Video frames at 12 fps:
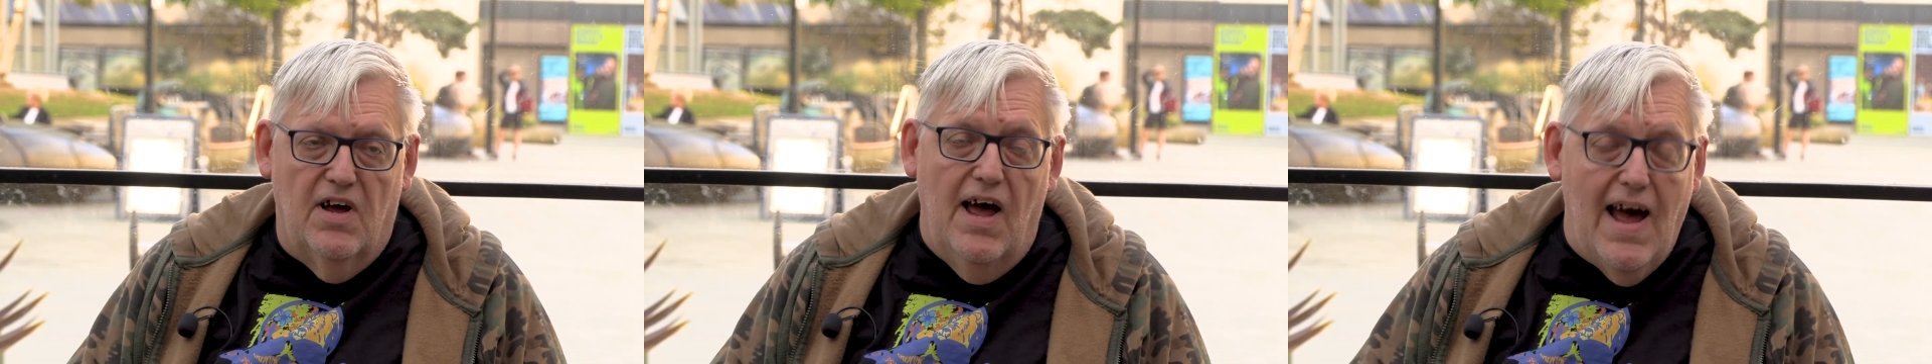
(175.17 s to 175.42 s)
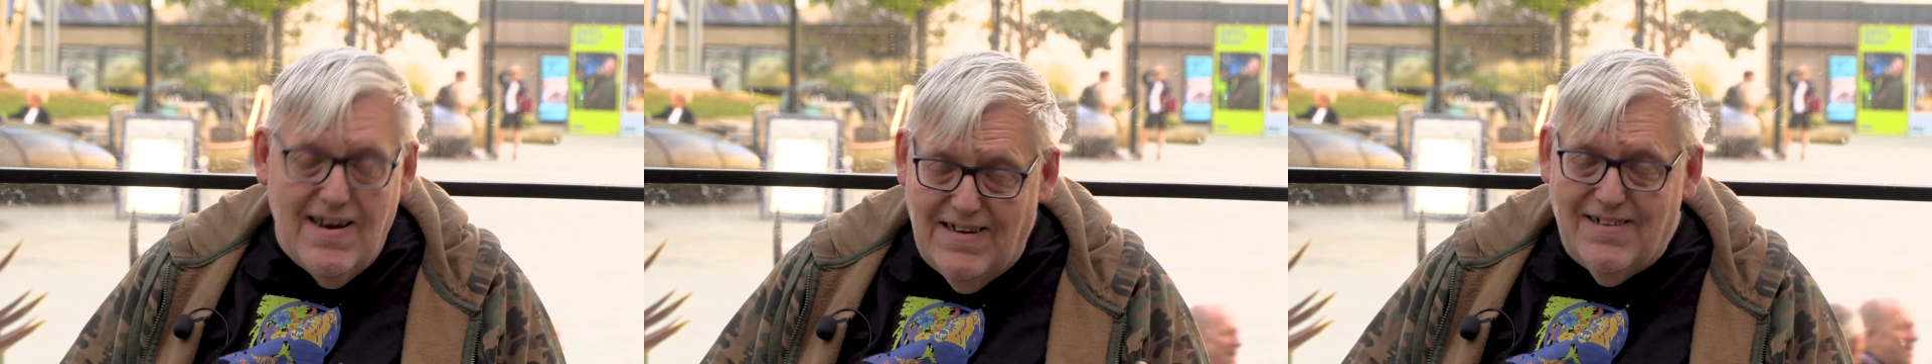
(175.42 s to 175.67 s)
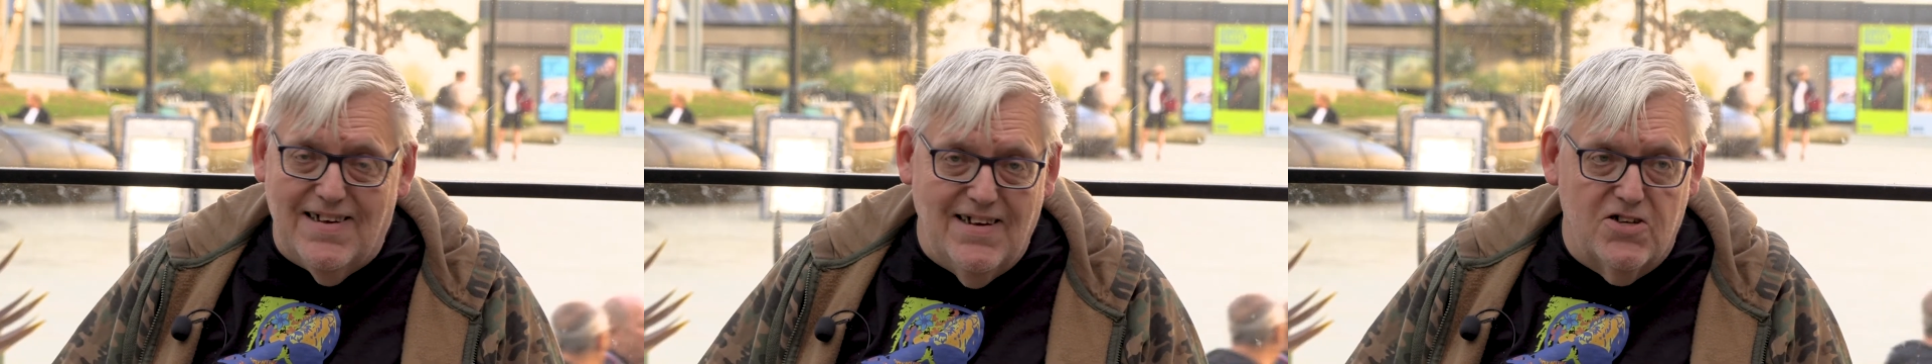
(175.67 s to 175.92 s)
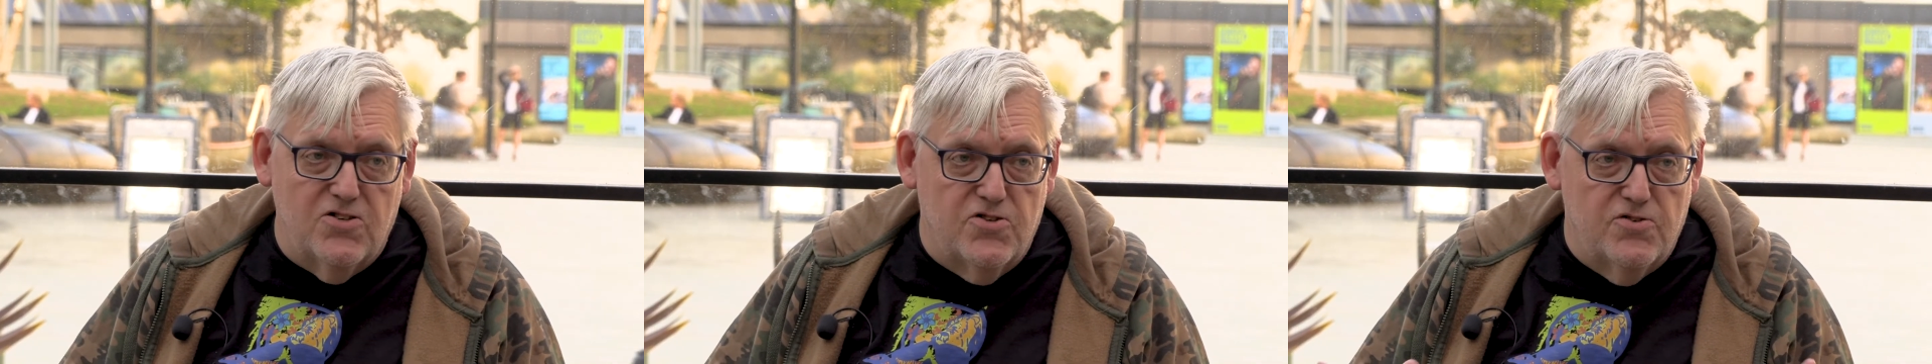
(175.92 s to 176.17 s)
Anything
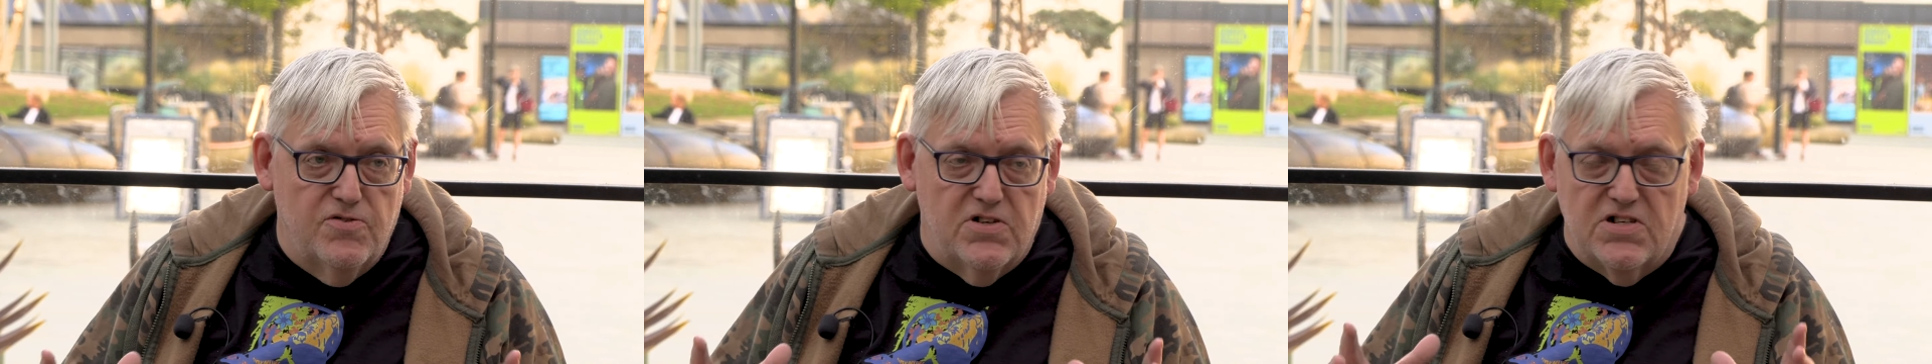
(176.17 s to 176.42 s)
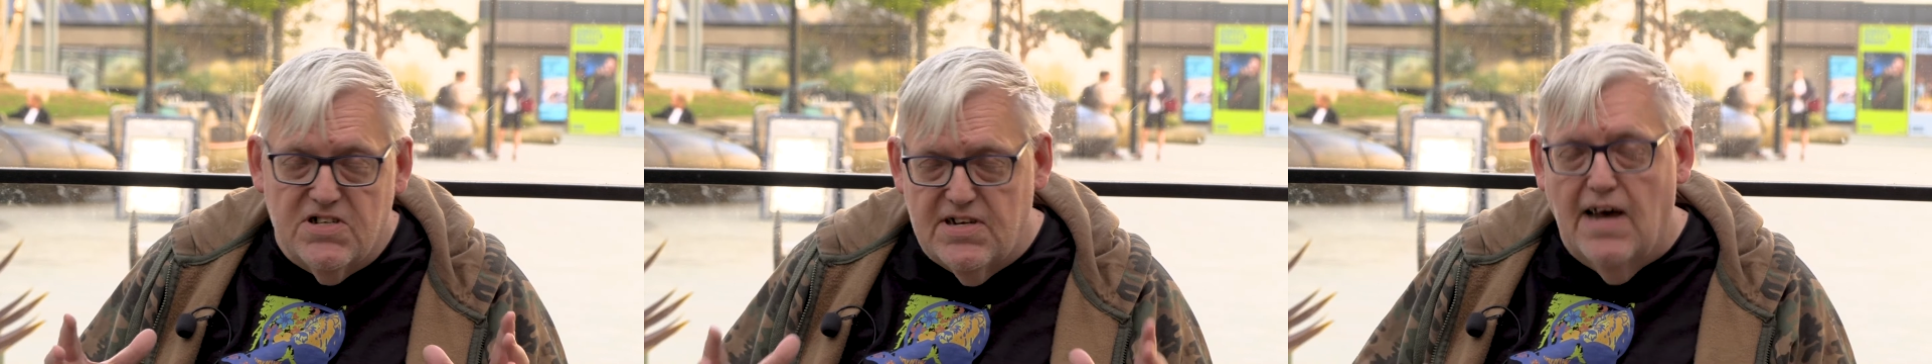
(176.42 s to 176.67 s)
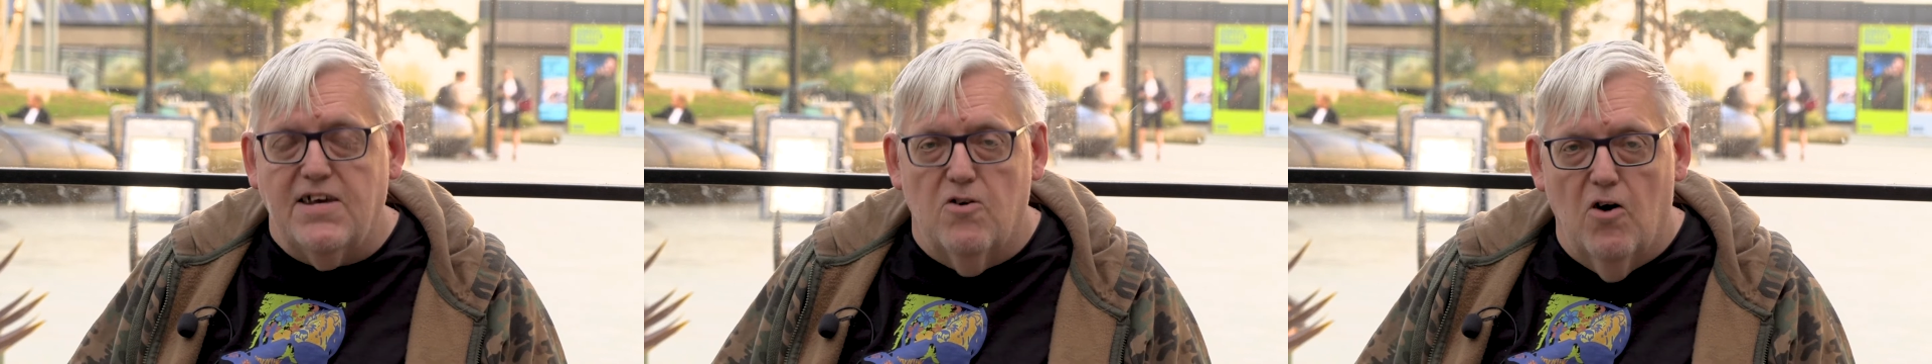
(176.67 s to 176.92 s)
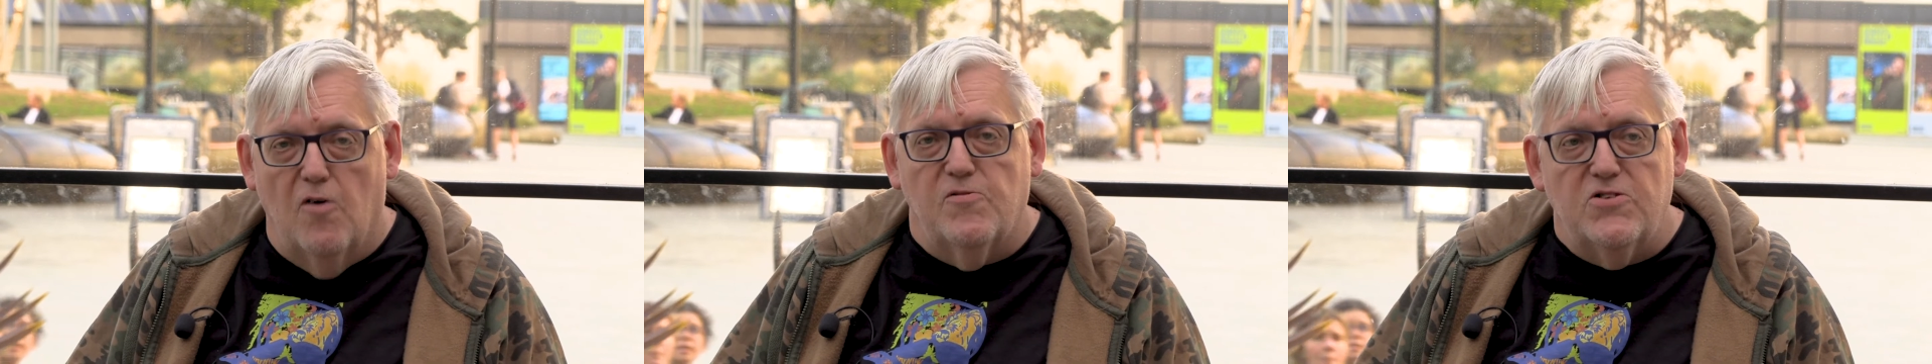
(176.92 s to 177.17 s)
can set you
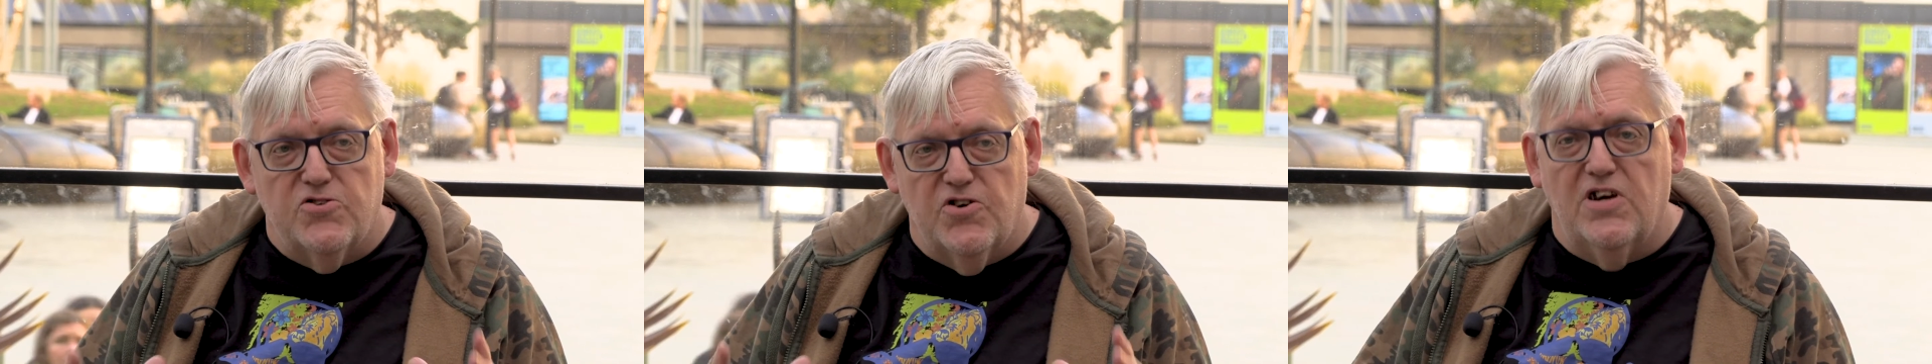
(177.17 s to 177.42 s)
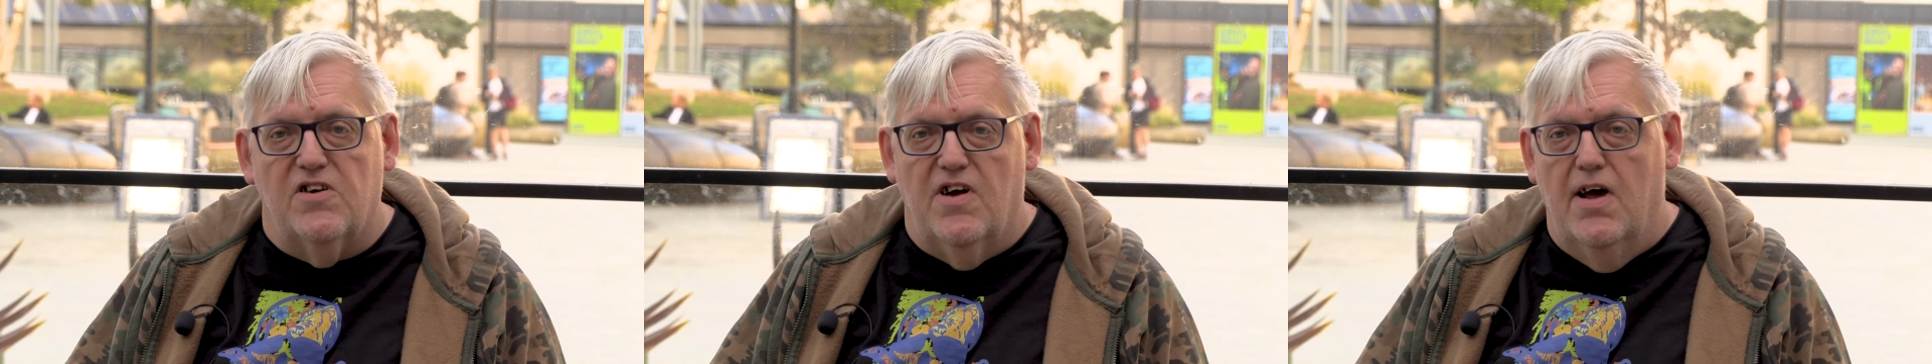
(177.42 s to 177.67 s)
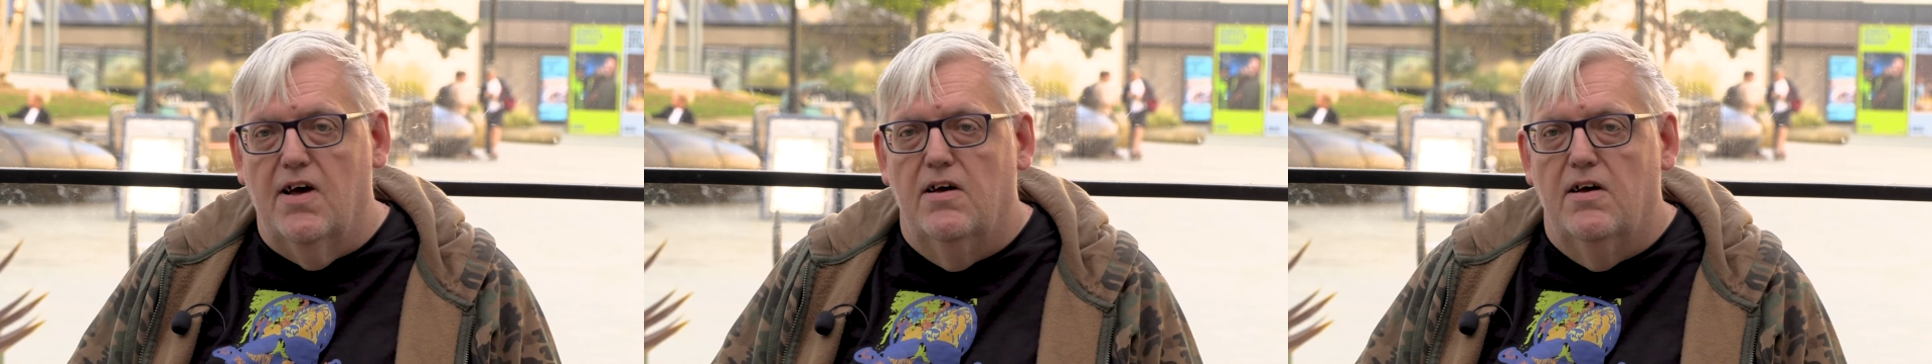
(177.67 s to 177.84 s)
off and trigger it.